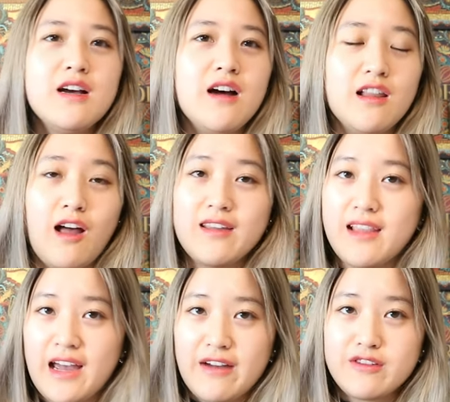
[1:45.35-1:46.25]
a lot
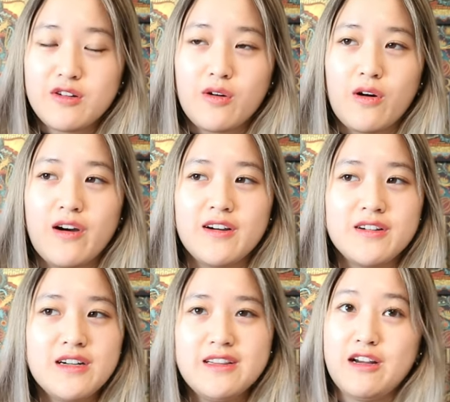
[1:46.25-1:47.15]
left or
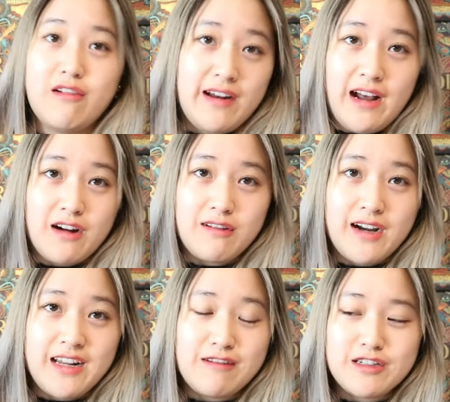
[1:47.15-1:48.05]
they ran out
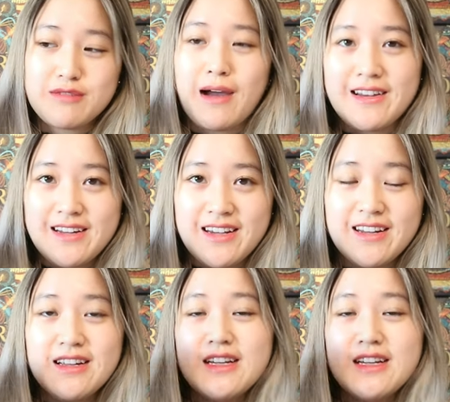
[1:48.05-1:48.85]
already, which mine did.